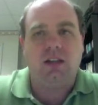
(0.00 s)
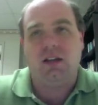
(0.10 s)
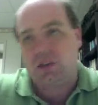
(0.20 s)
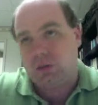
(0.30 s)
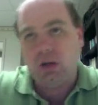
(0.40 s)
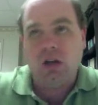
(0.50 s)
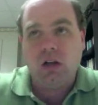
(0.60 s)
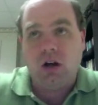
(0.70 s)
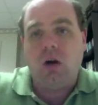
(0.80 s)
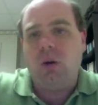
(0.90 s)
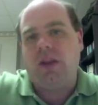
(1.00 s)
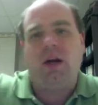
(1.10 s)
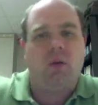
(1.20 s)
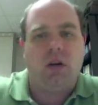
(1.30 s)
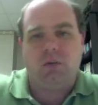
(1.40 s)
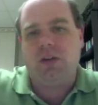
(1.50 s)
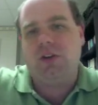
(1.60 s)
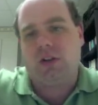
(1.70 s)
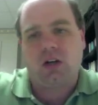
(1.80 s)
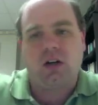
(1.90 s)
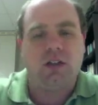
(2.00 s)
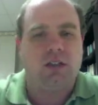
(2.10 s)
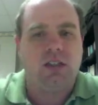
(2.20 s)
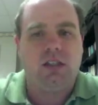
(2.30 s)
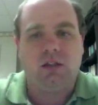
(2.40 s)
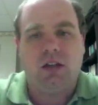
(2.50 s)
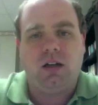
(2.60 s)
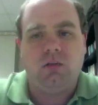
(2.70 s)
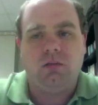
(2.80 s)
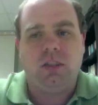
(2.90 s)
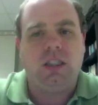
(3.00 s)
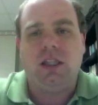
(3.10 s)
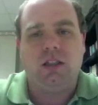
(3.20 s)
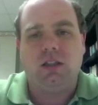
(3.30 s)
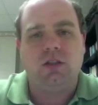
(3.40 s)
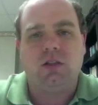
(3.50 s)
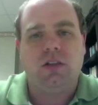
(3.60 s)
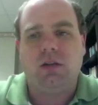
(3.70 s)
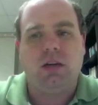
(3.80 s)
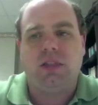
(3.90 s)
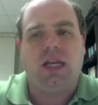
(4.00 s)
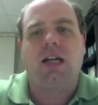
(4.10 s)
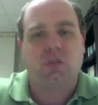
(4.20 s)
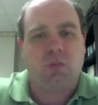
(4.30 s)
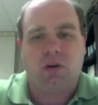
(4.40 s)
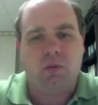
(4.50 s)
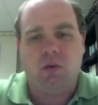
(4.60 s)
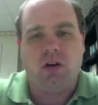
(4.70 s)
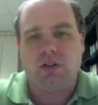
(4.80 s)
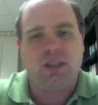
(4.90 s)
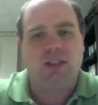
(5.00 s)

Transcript: And then another, oh, well, that one, well, their currency weakened, and so they were able to export more.